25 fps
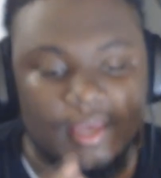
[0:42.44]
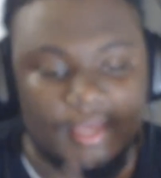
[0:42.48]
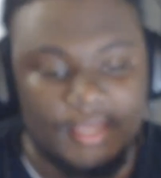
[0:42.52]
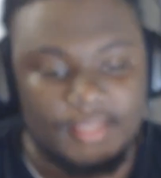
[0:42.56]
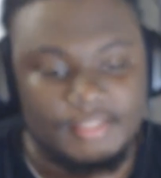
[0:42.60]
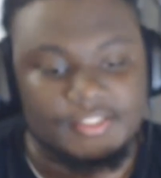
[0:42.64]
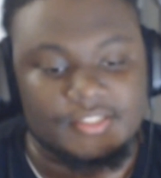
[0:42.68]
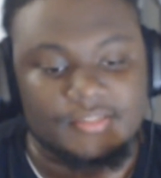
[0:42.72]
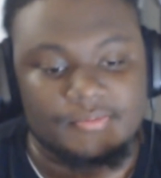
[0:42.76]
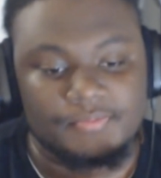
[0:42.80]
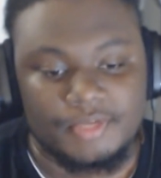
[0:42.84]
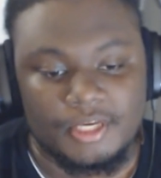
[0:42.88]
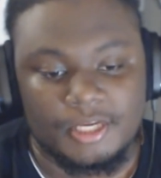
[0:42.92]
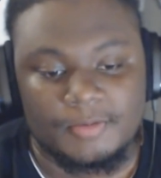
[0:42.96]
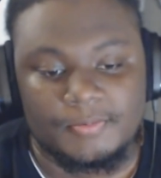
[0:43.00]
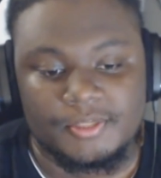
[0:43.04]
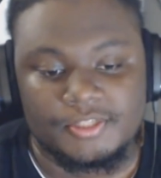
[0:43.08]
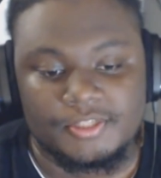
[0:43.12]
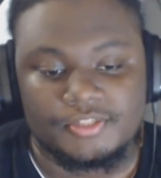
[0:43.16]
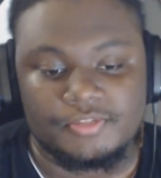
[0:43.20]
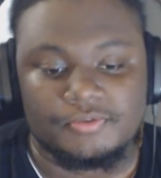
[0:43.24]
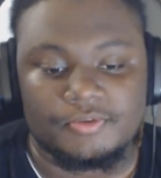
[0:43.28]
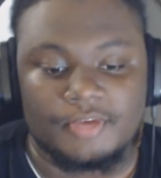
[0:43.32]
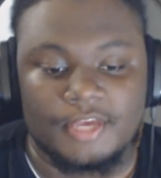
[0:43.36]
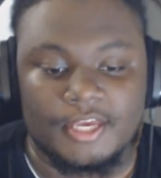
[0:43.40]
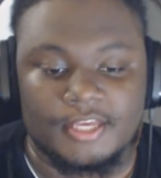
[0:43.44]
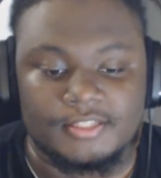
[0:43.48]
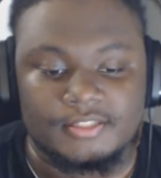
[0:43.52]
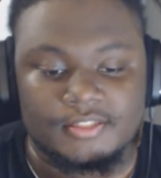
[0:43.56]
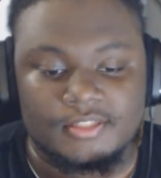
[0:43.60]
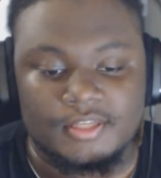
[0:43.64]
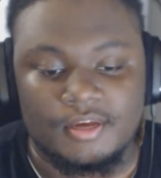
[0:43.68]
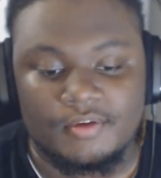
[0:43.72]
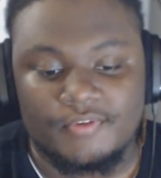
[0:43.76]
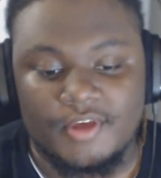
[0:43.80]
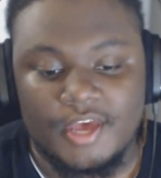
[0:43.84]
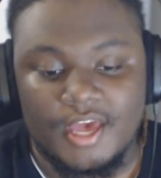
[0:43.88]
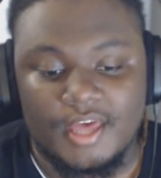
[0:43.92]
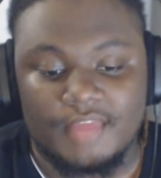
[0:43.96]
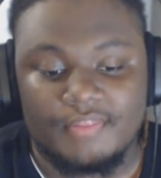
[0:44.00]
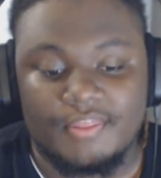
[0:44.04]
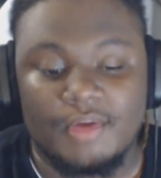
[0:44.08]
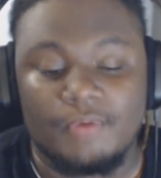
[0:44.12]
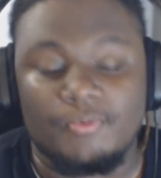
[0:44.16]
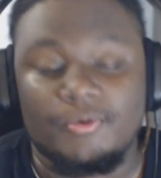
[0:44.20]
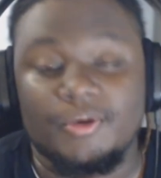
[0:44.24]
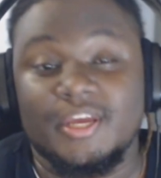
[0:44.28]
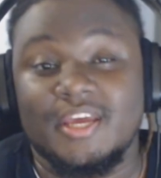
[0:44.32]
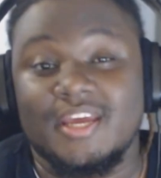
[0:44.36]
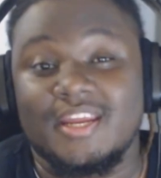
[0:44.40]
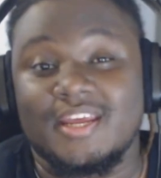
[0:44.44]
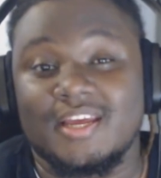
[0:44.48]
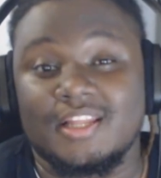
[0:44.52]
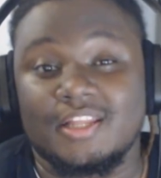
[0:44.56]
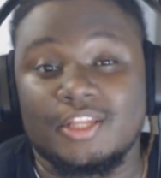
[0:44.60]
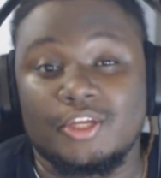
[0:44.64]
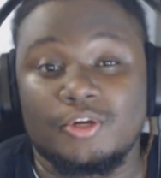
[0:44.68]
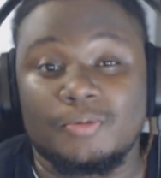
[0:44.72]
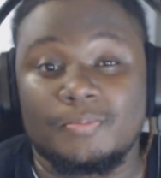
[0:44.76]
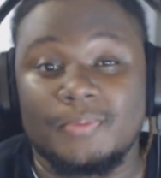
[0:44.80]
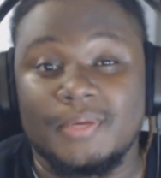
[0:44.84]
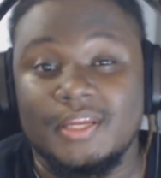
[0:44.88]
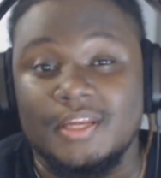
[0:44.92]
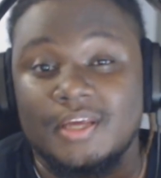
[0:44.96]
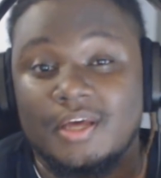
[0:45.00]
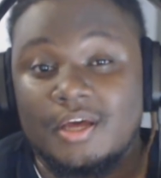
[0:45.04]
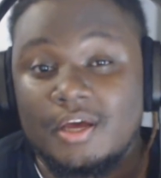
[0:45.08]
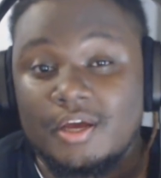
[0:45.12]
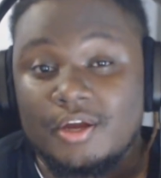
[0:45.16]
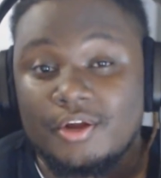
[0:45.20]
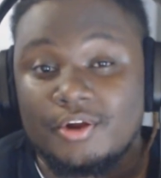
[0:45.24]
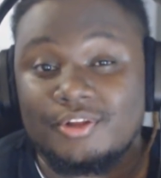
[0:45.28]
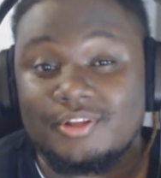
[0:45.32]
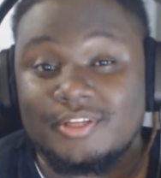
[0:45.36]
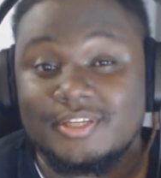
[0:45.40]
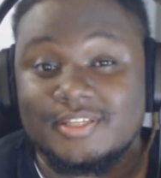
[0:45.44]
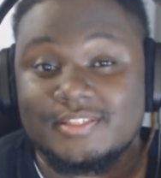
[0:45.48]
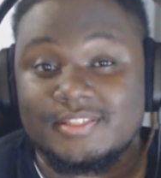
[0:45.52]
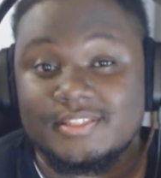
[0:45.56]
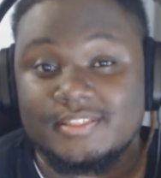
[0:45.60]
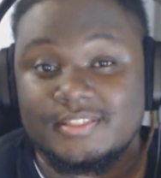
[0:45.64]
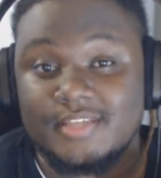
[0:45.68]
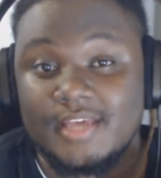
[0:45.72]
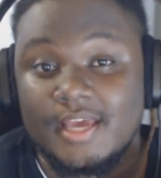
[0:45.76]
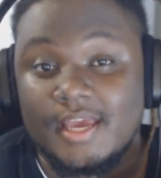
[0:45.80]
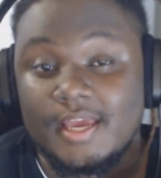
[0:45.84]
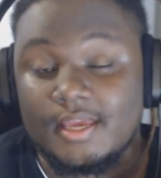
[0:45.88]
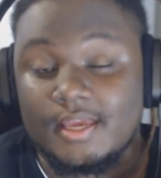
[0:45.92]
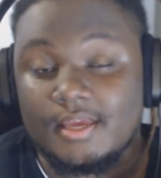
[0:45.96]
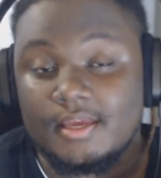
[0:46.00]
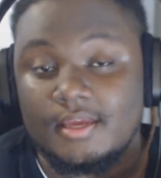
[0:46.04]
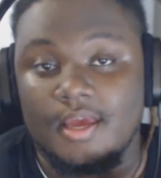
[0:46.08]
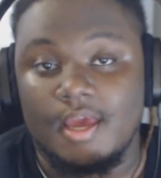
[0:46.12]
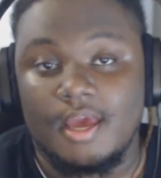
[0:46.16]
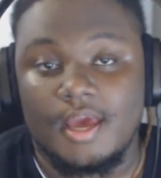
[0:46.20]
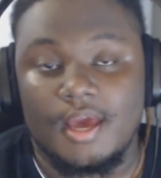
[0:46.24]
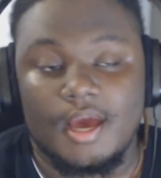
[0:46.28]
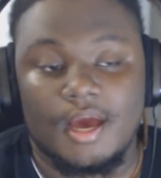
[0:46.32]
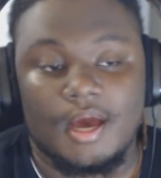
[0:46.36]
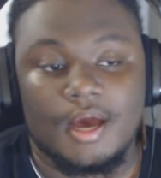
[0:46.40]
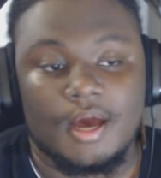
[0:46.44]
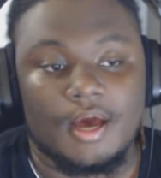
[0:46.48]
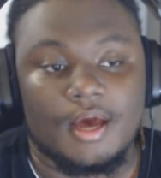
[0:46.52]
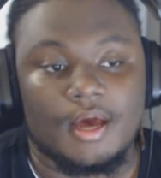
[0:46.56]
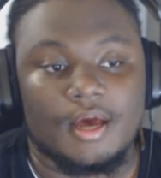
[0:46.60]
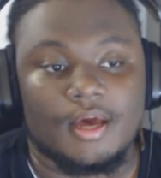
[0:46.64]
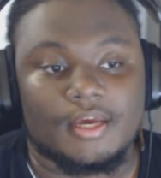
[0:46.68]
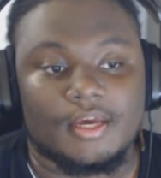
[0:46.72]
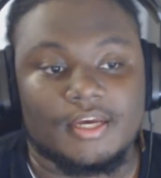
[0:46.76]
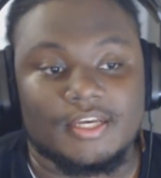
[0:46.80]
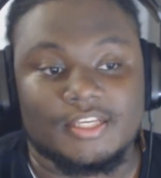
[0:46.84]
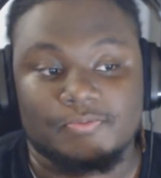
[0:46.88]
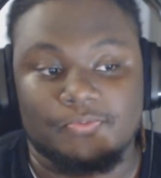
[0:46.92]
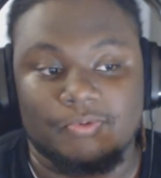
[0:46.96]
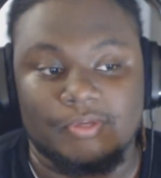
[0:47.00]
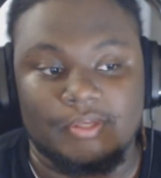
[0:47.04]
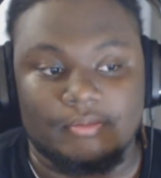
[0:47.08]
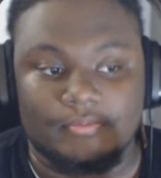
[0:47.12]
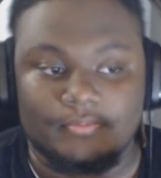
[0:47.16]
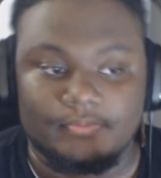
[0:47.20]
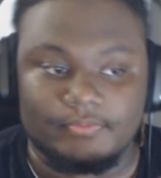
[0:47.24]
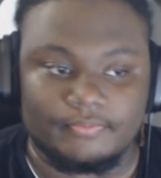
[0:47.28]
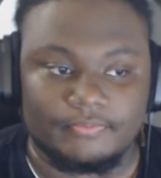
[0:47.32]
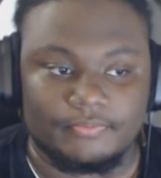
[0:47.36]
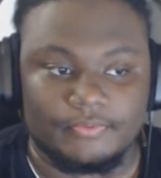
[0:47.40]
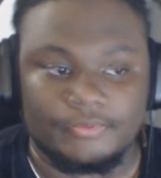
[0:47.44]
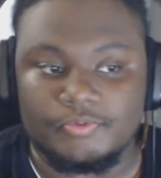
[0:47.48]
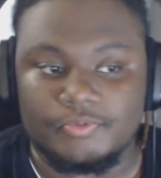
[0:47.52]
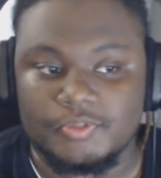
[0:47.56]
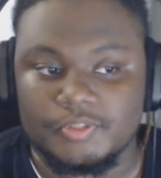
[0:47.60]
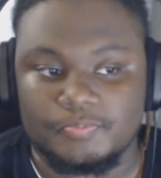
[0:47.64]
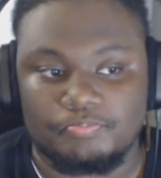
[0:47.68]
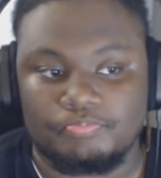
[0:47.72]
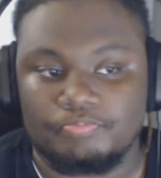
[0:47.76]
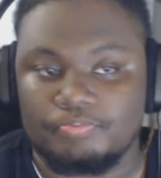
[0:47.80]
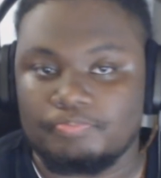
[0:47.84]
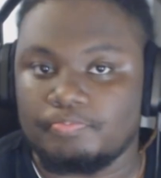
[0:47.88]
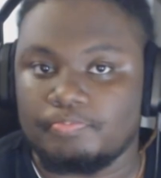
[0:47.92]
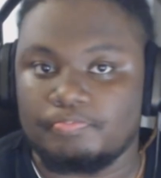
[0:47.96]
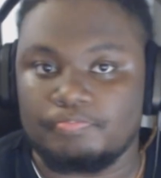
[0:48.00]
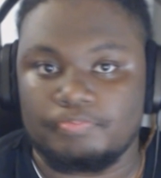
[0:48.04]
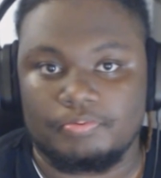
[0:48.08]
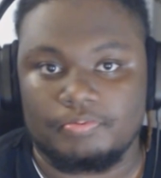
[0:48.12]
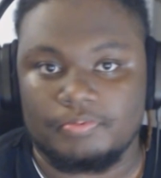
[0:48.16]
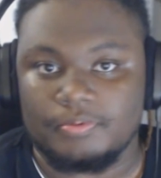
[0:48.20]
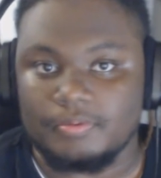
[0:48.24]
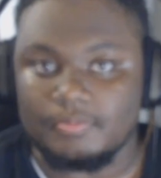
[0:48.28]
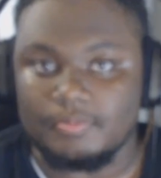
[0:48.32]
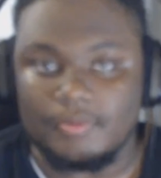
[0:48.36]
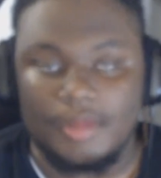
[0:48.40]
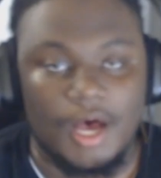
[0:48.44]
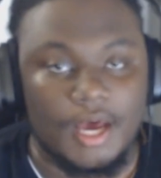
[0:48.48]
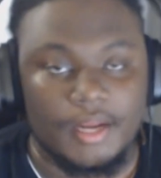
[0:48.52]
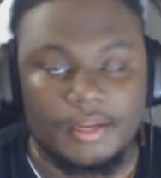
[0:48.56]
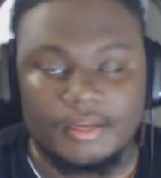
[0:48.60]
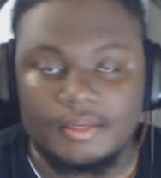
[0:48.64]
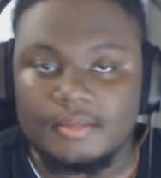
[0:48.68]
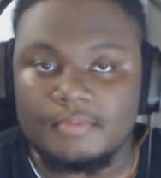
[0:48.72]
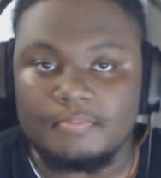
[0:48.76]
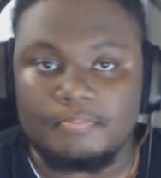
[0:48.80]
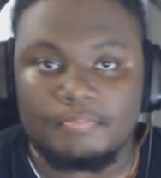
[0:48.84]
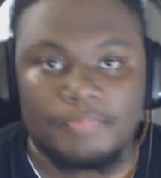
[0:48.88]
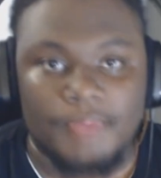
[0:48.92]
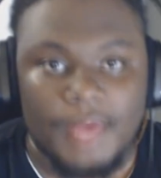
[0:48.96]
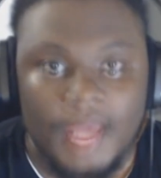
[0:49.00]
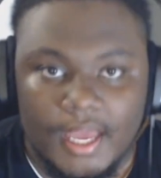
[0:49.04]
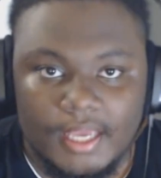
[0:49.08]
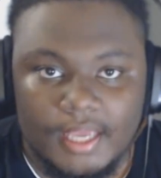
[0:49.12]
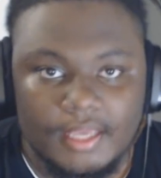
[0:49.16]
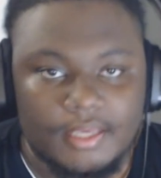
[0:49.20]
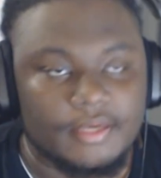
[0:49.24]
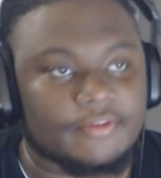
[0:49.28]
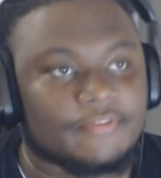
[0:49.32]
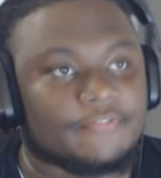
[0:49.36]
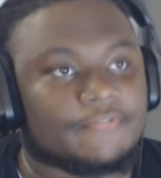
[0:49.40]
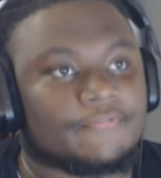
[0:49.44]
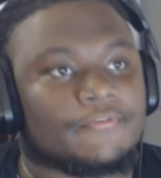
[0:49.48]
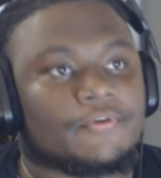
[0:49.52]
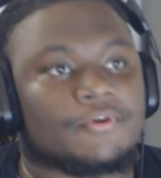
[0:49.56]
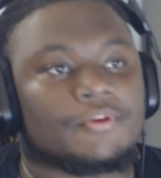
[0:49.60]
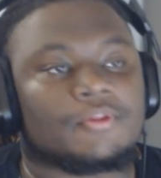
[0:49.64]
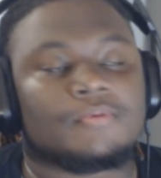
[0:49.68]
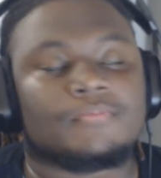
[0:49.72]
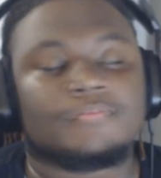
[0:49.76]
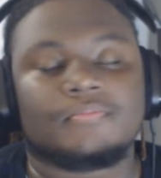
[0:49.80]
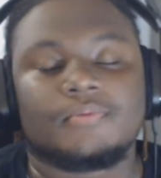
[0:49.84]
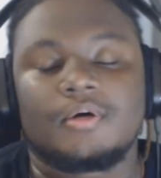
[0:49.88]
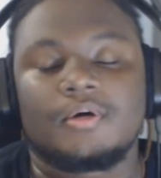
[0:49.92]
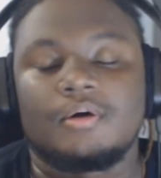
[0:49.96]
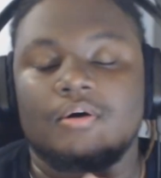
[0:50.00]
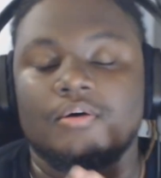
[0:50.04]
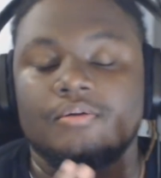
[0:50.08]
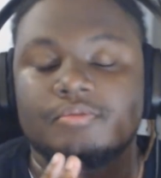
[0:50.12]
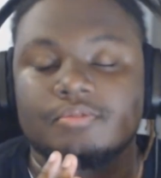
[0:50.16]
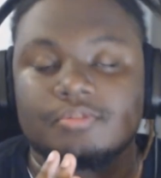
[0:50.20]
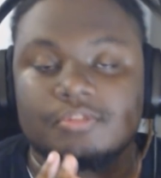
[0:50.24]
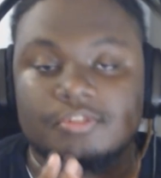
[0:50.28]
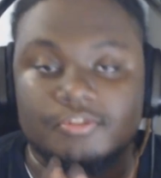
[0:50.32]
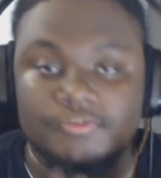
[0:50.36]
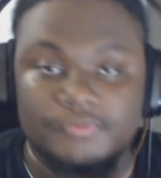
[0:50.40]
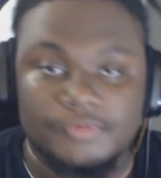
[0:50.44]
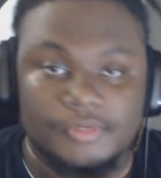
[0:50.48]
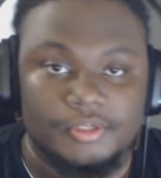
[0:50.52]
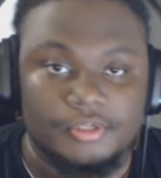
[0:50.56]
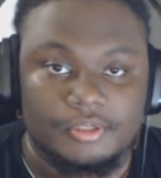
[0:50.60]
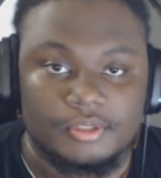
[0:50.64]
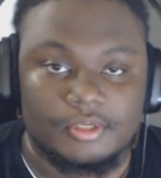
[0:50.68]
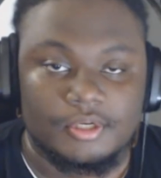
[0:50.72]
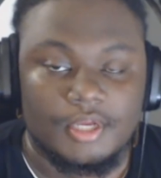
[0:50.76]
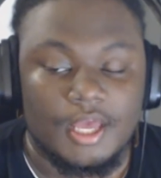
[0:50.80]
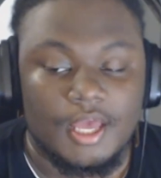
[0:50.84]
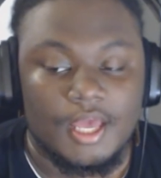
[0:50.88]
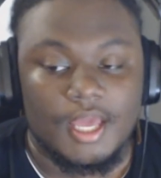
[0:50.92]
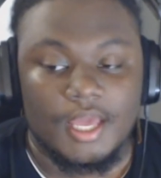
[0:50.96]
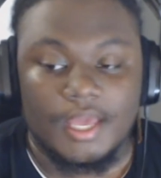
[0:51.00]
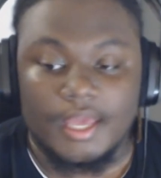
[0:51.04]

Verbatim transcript: is some WWE 2 k stuff that we're getting a little bit uh, early today because uh, we we was plotting and begging for them on Twitter.